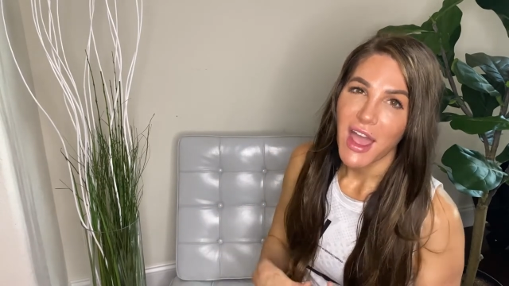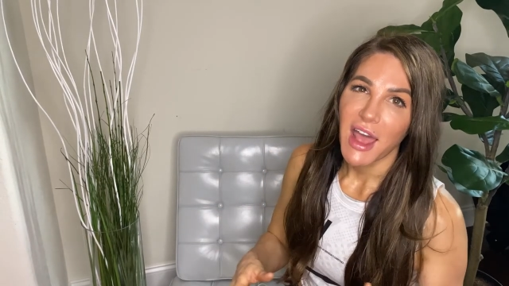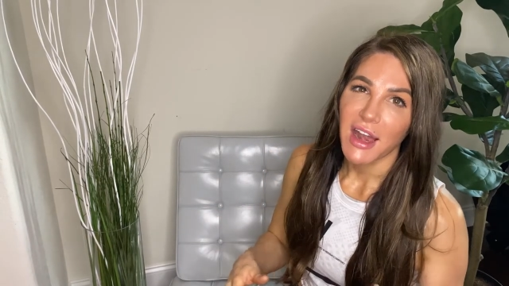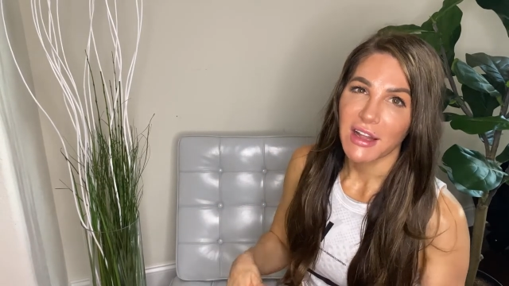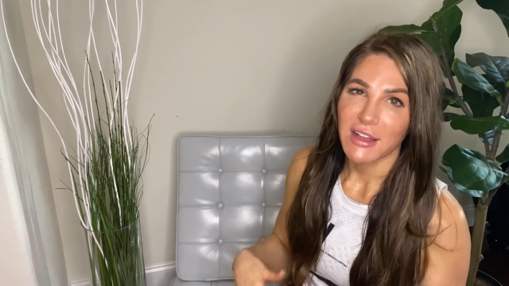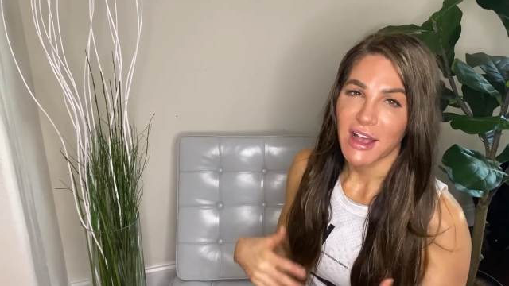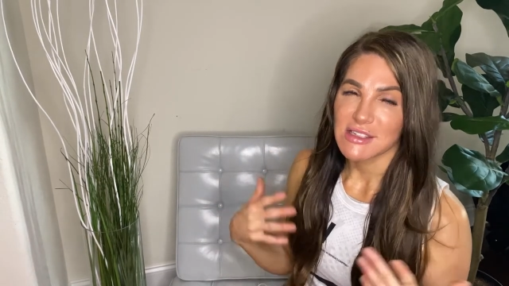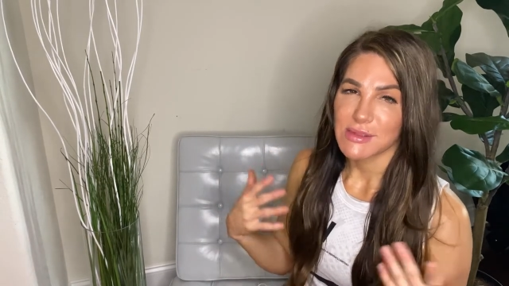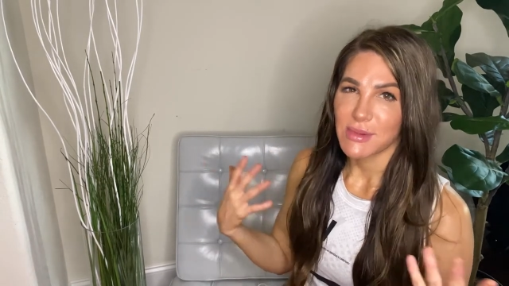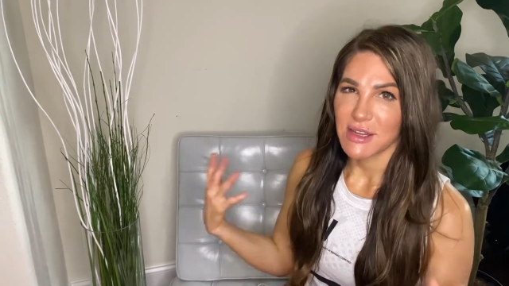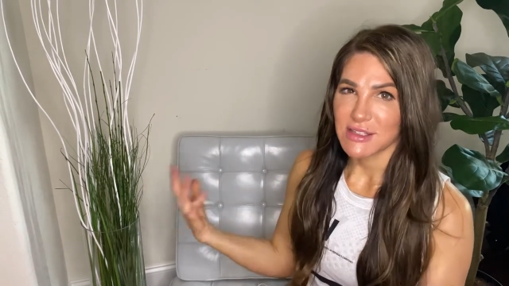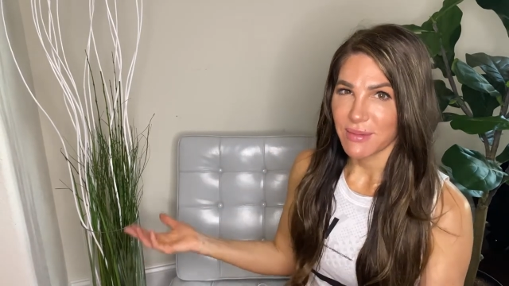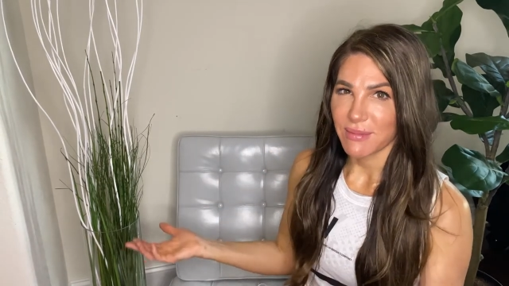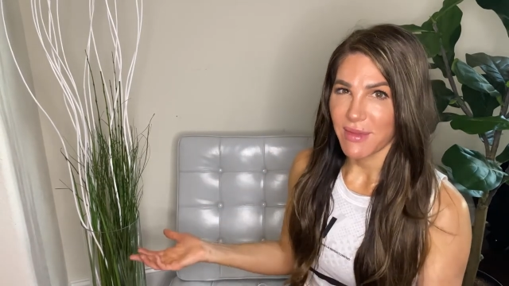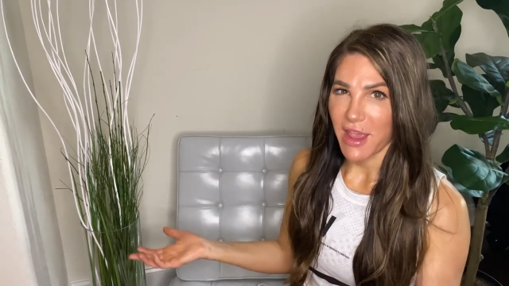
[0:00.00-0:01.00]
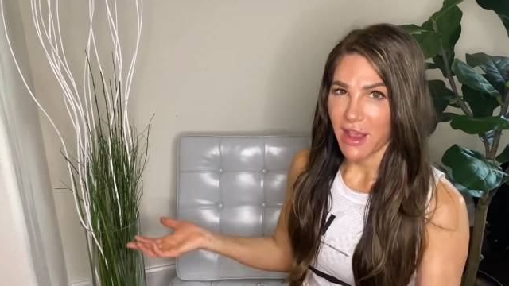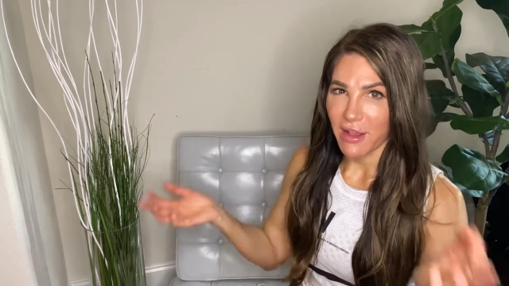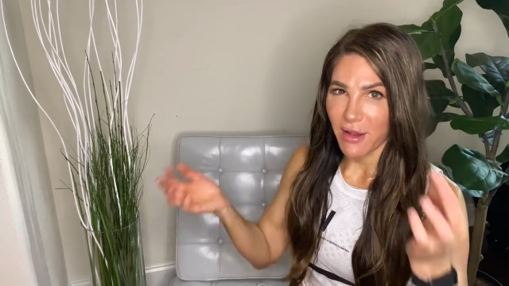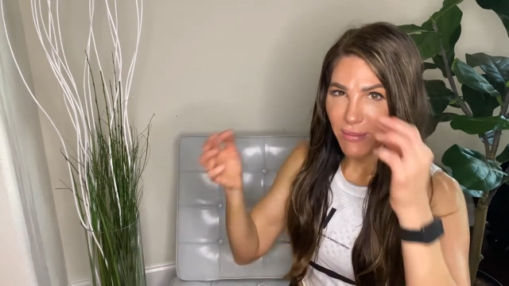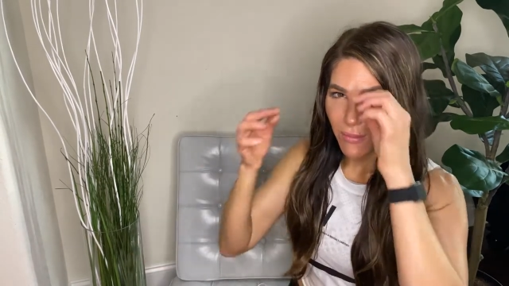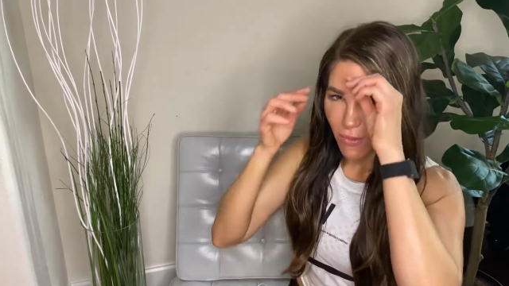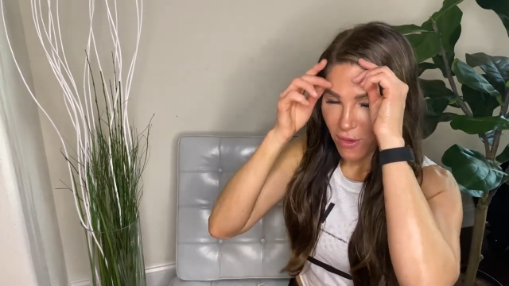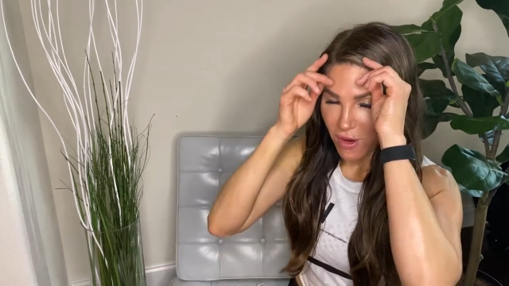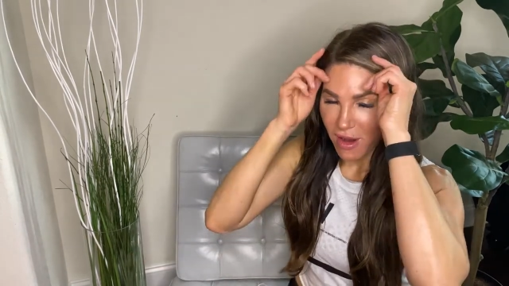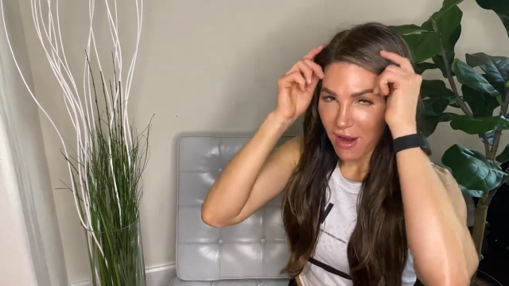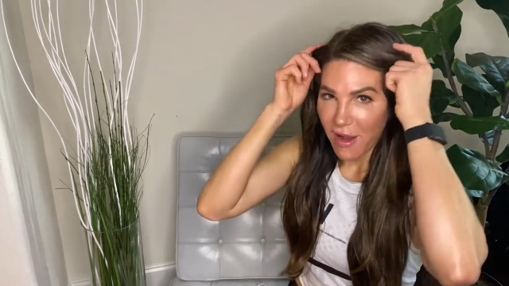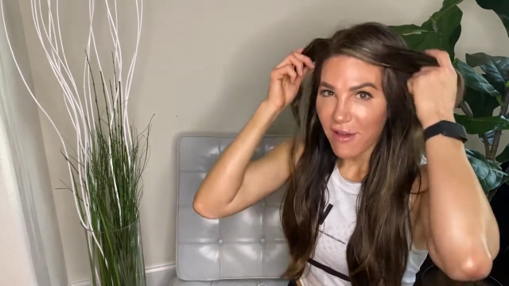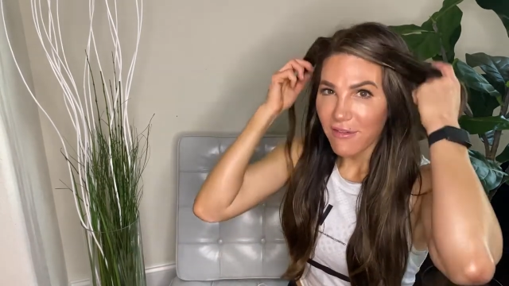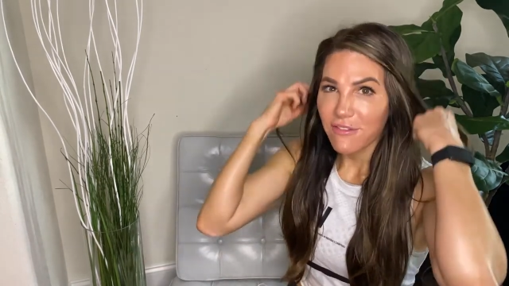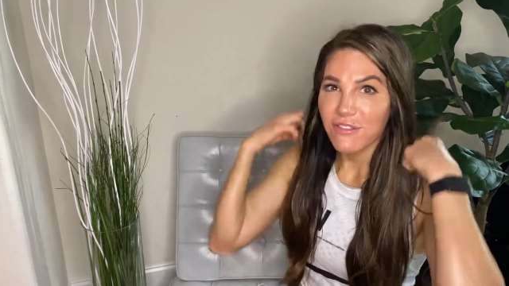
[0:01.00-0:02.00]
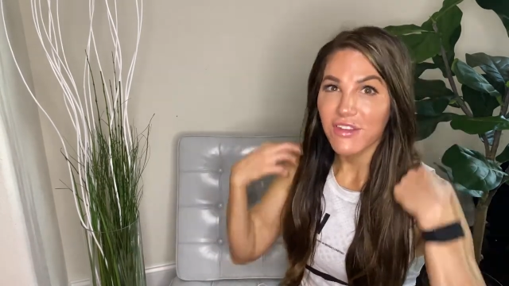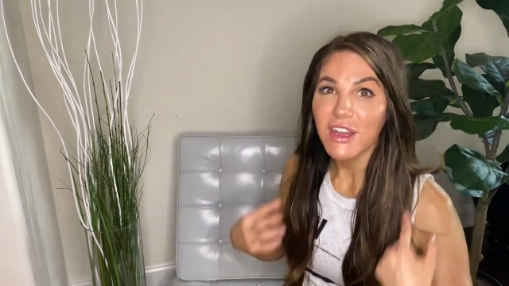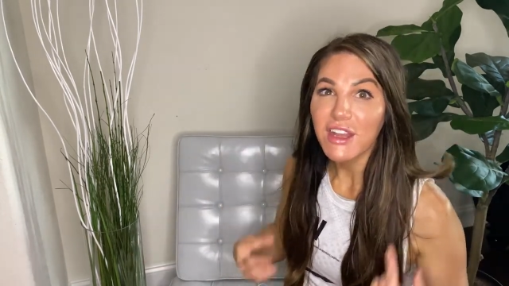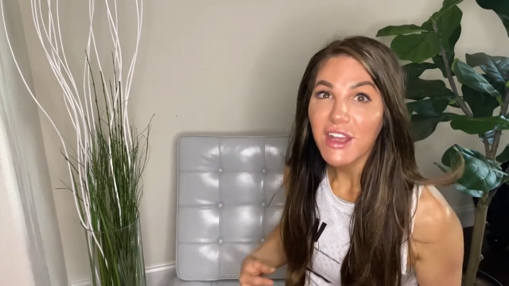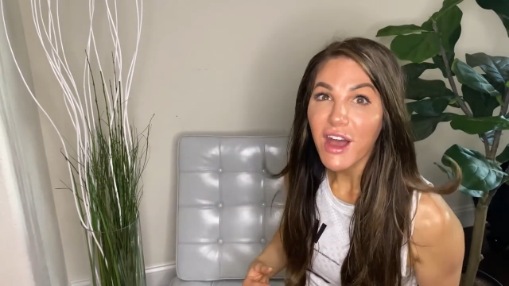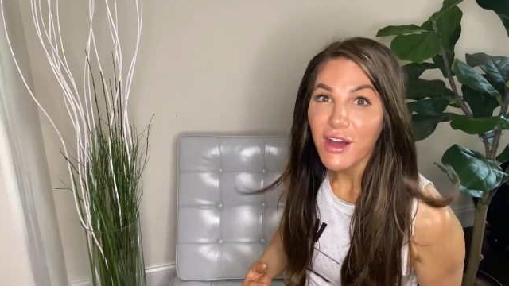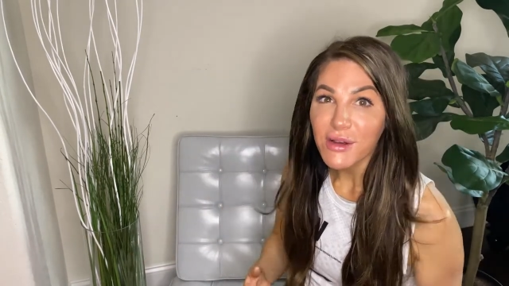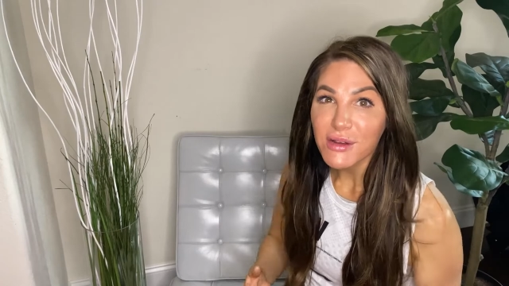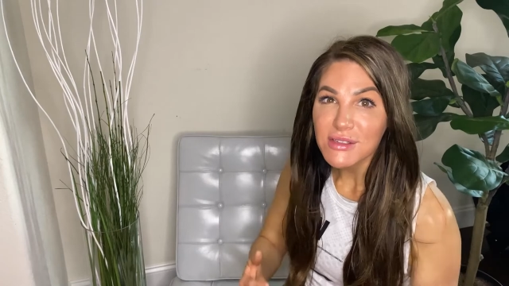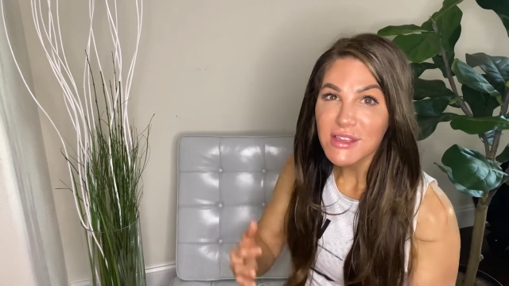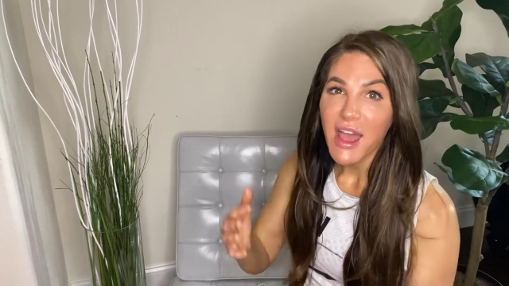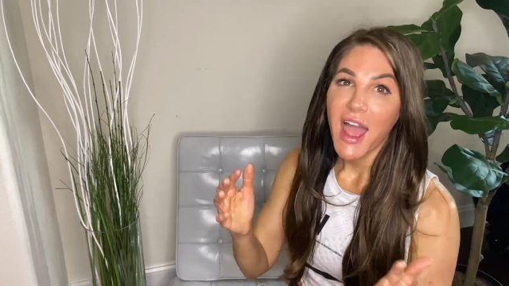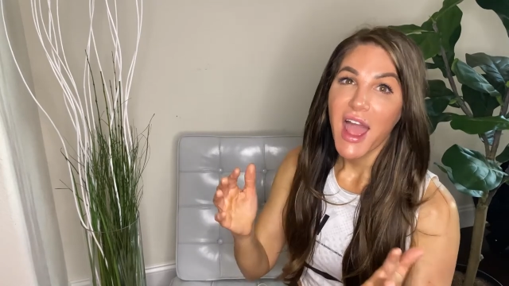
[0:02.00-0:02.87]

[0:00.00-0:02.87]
and allows me to make more videos.